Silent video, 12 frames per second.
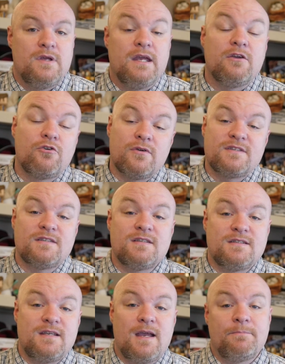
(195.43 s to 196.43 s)
In Chris's
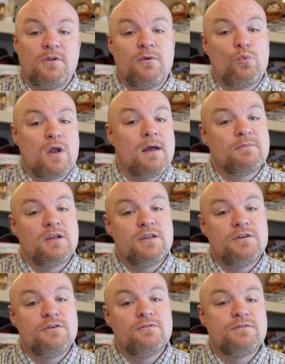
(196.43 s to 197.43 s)
example and what I'm gonna
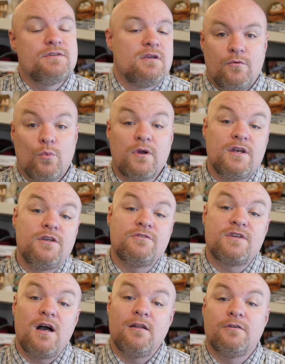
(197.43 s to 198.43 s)
use, we're gonna
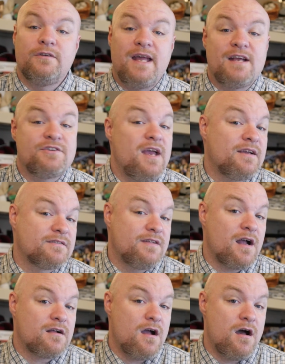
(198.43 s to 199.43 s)
use
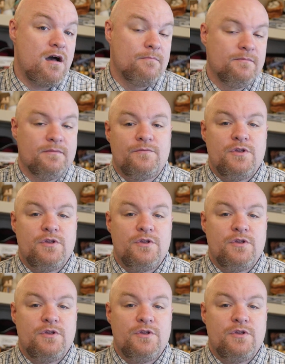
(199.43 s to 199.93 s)
color-hex.com.